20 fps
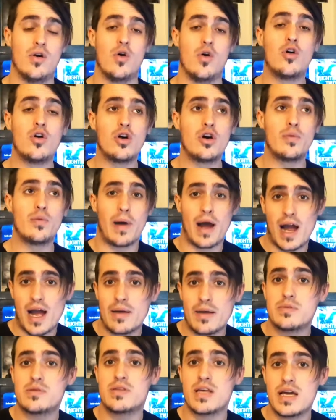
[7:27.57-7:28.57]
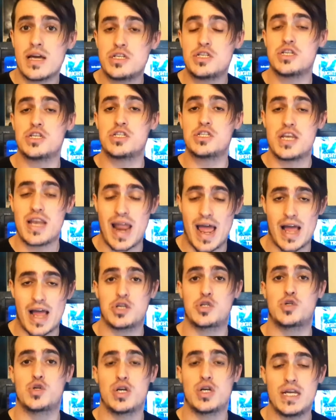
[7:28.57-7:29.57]
or perhaps they're just
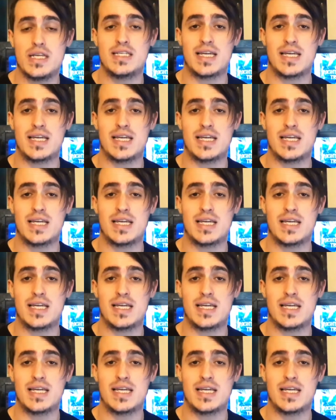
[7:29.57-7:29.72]
naturally